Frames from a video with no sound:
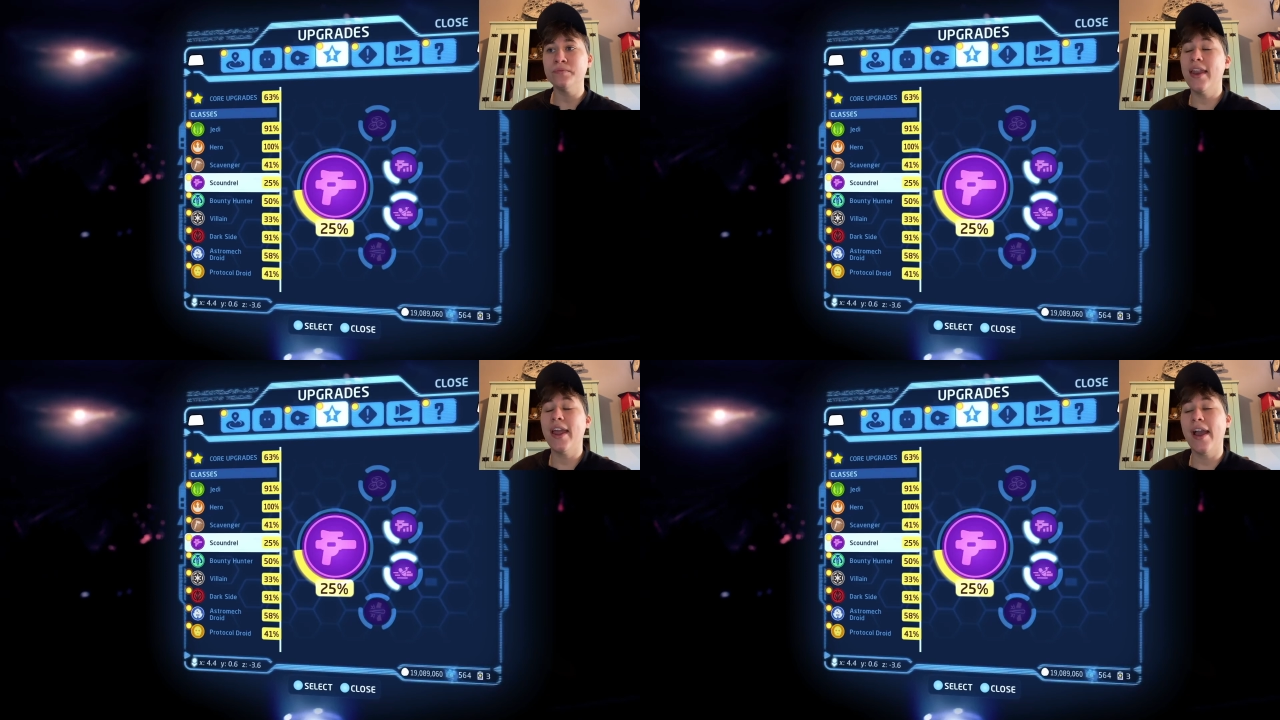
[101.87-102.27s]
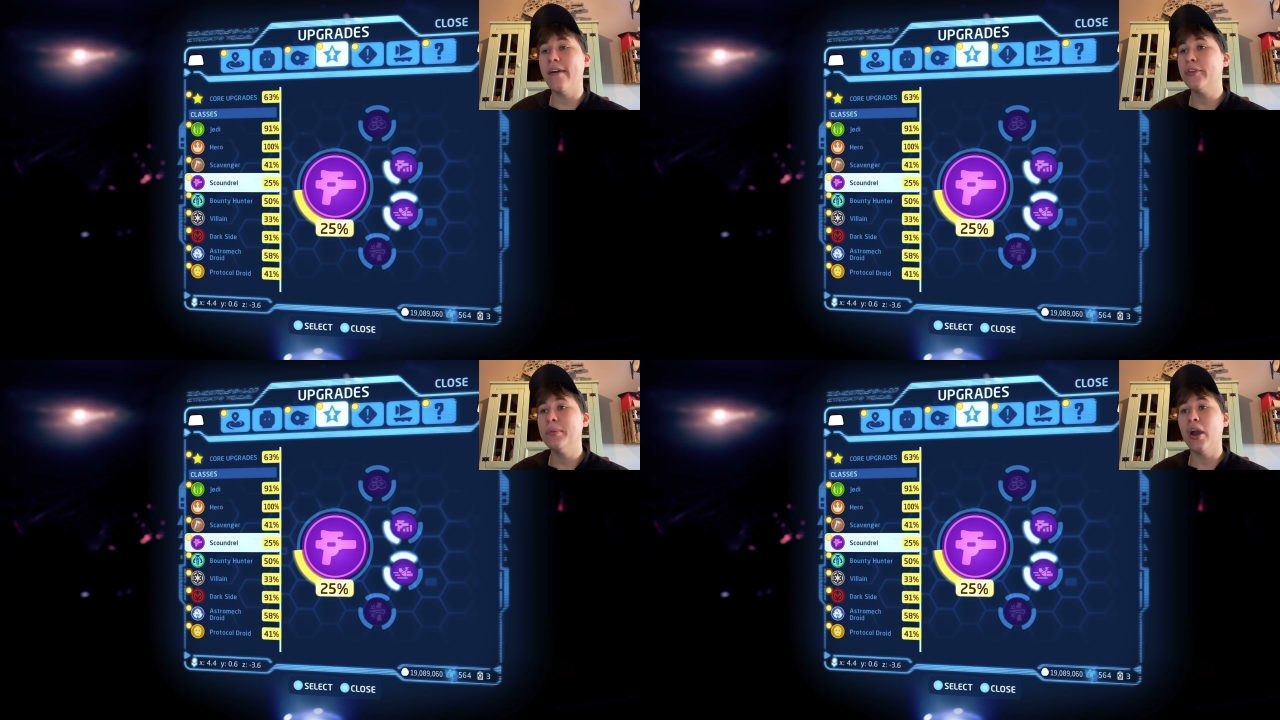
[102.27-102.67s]
And I
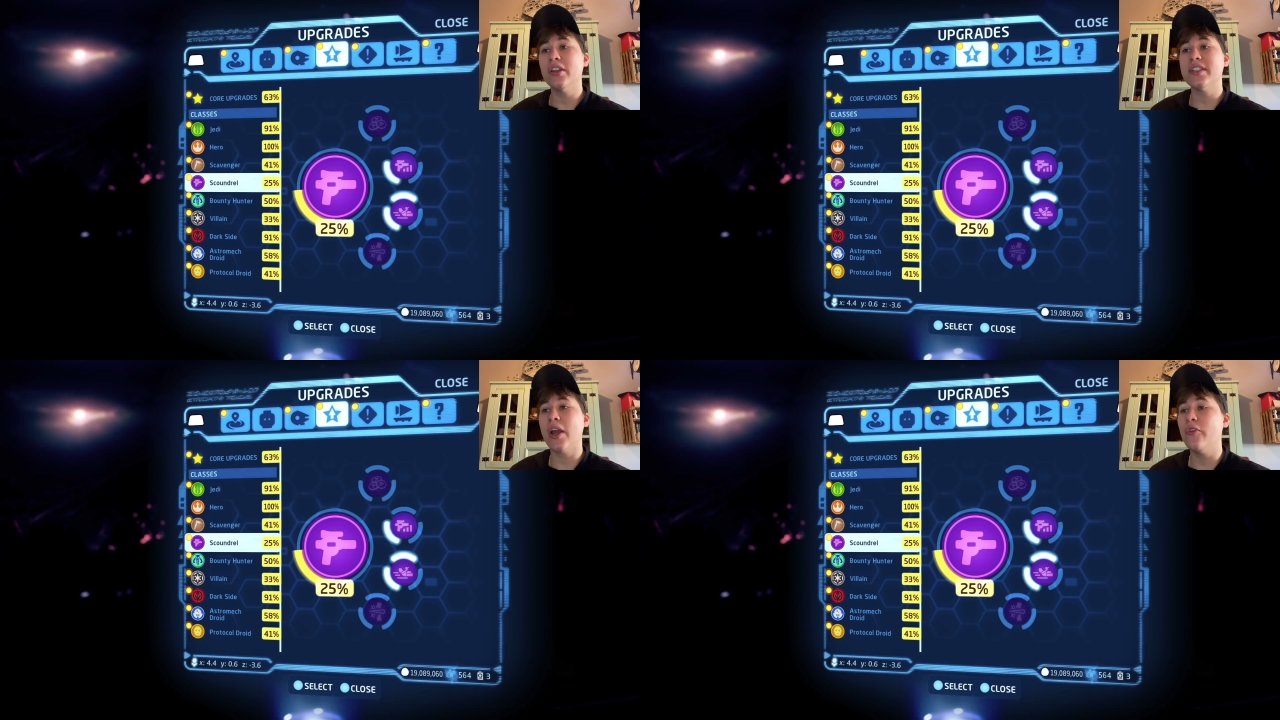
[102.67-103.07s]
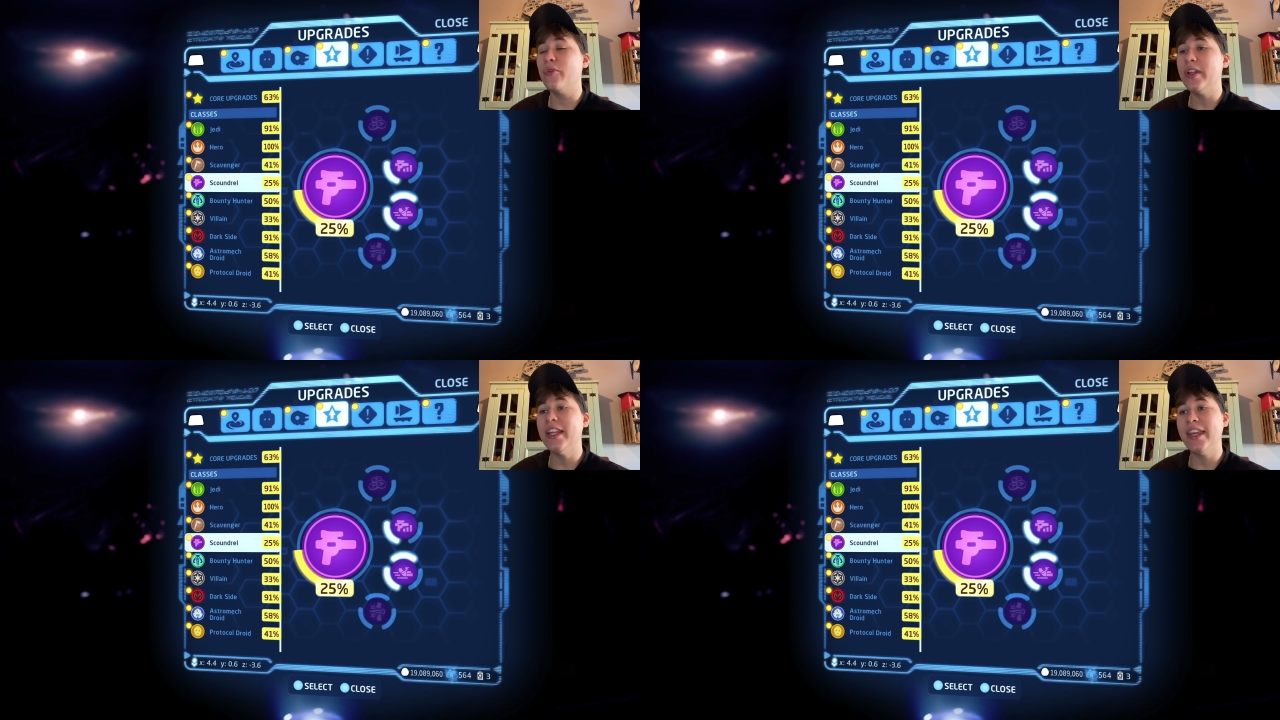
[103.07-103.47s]
have to be honest, I
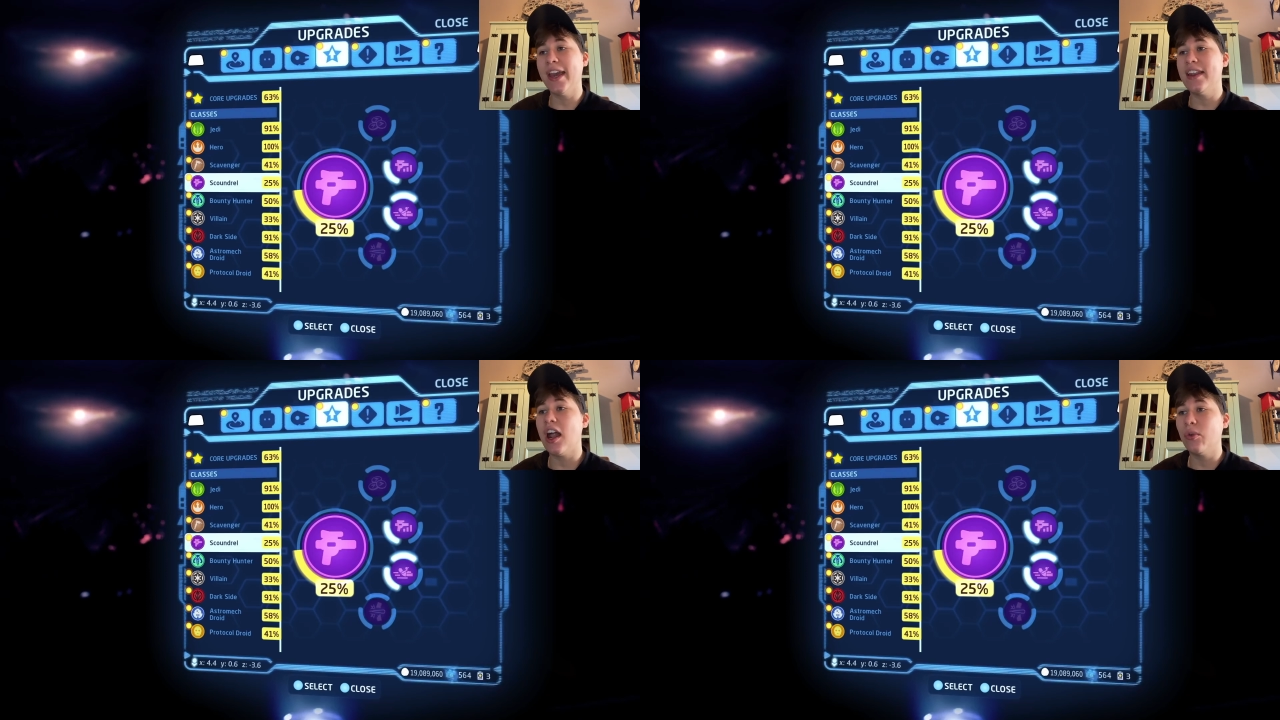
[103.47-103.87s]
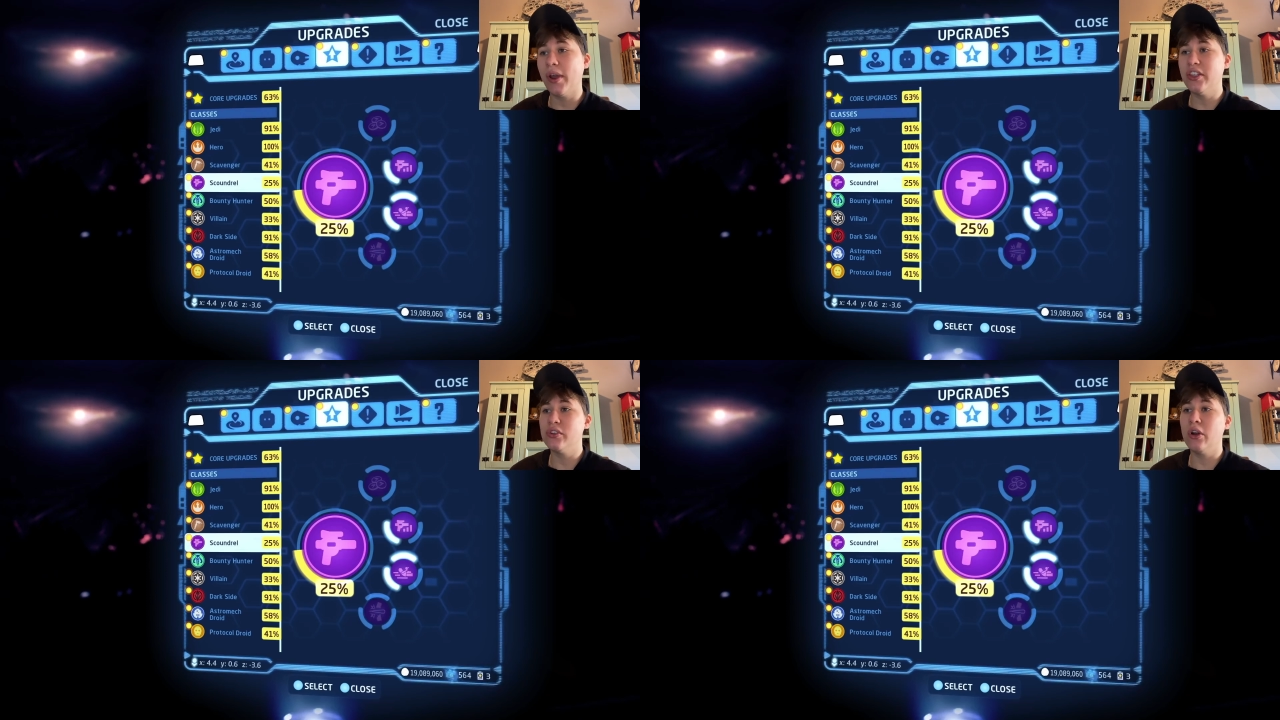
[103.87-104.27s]
really cannot
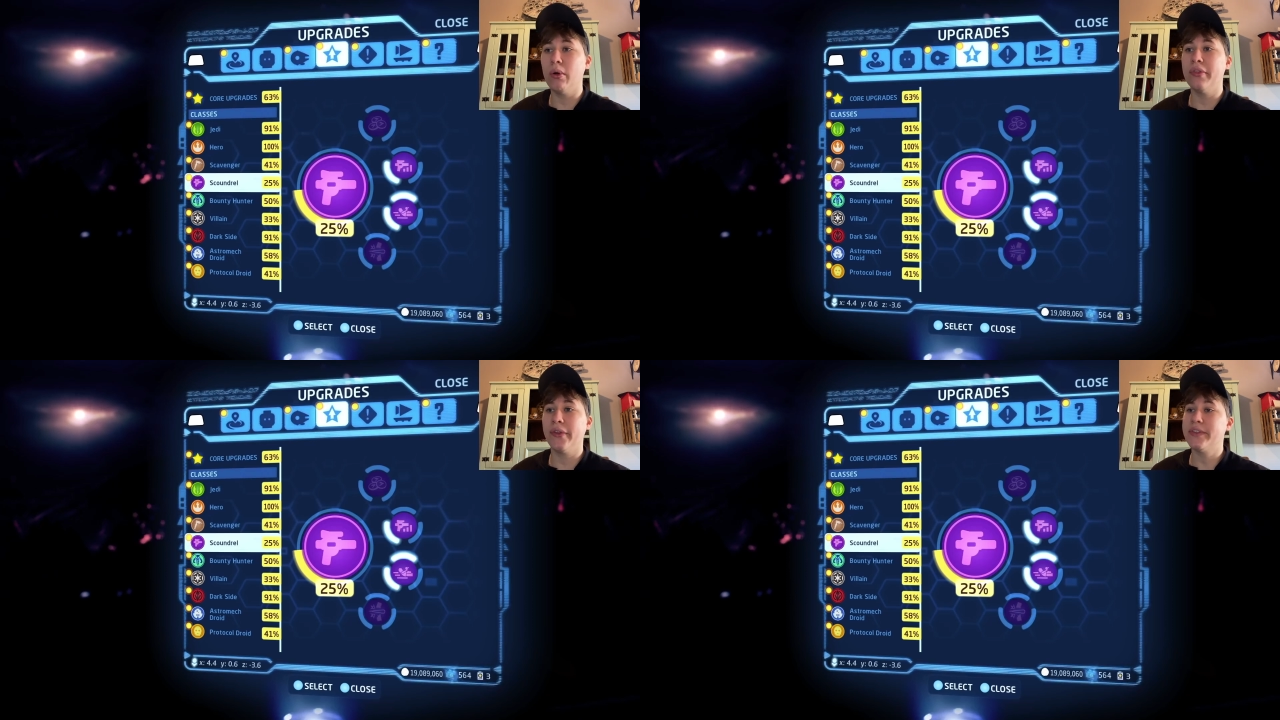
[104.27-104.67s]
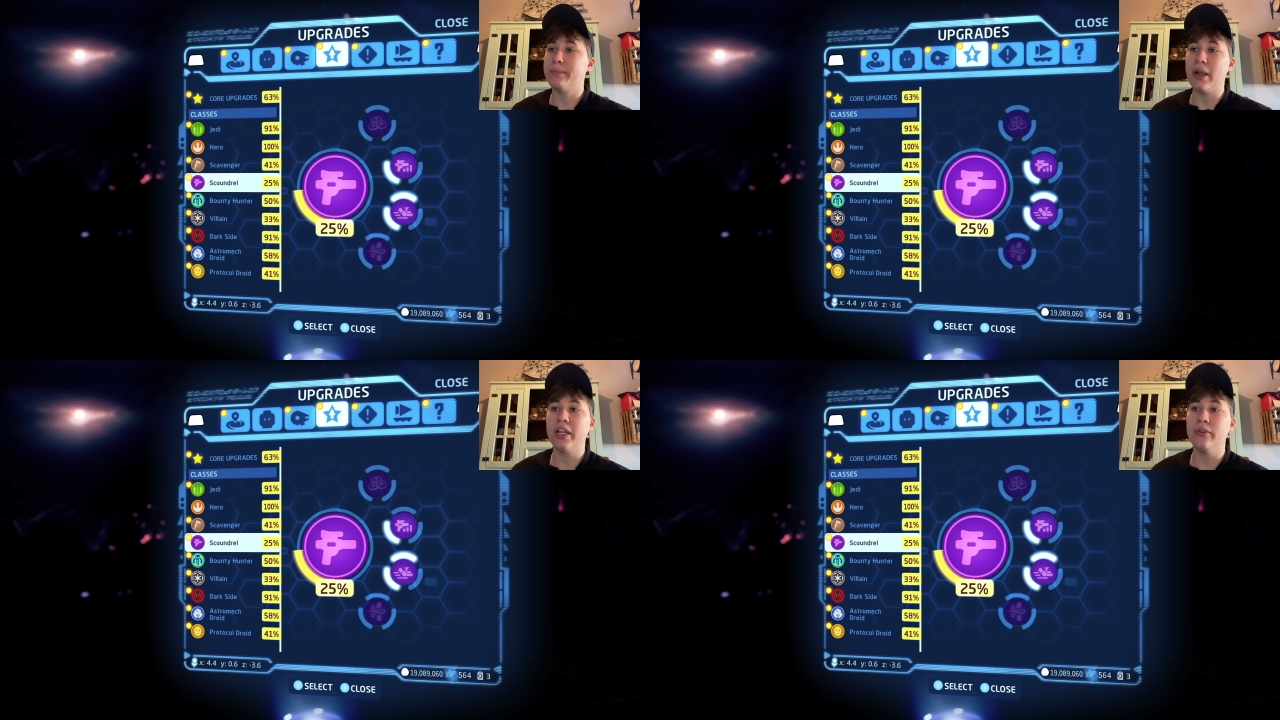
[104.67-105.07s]
wait to go on those
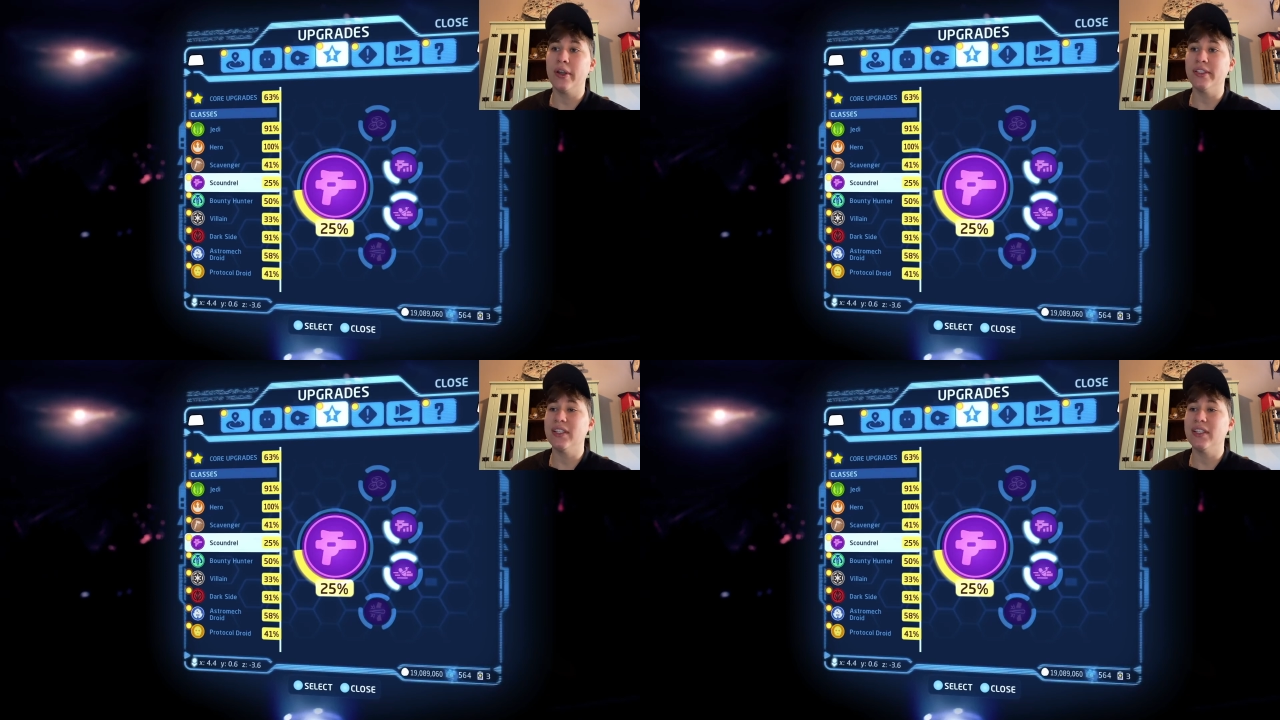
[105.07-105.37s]
smuggler runs.